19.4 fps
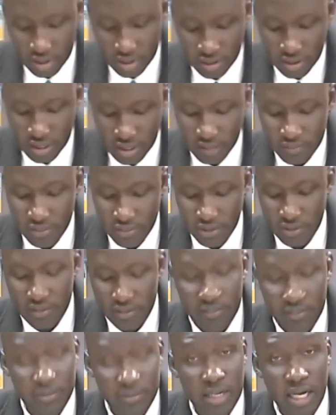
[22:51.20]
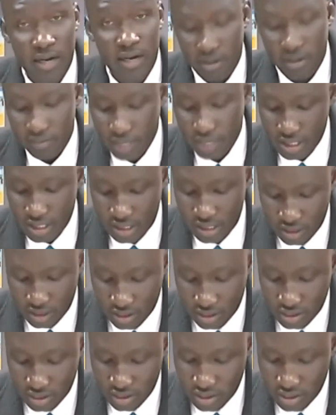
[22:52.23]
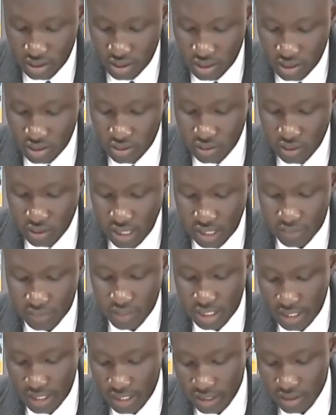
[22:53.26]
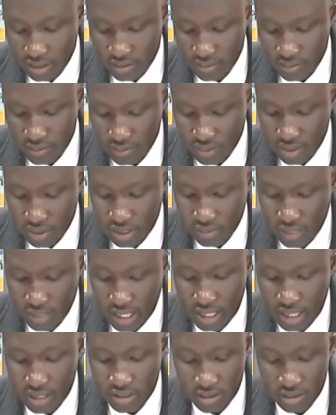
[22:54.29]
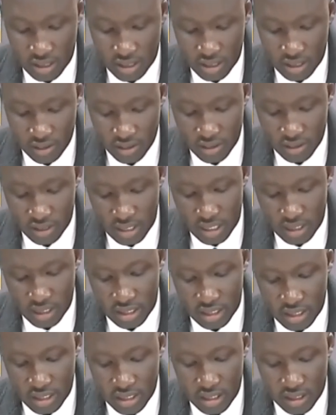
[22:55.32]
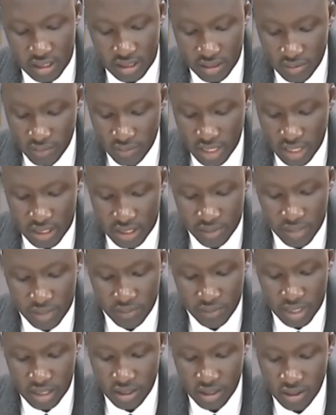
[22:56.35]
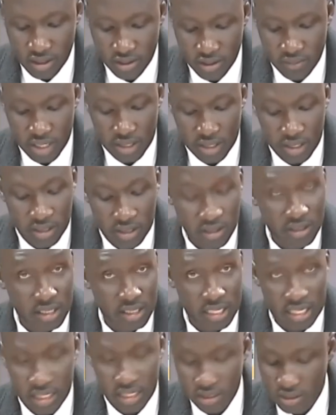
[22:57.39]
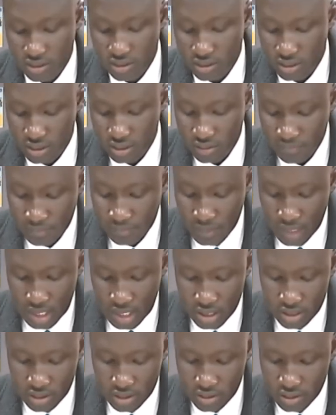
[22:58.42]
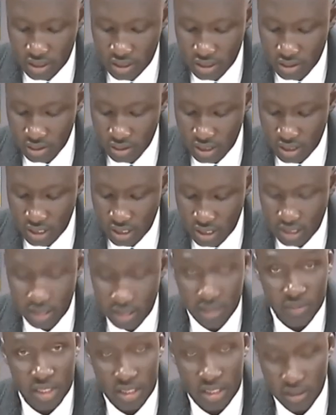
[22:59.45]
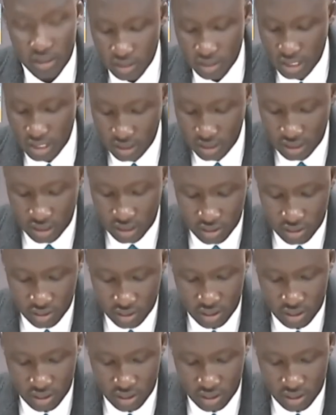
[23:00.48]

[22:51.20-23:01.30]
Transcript: to improve our ability to advocate for the values and concerns shared by the members of our congregations, unions, and community organizations.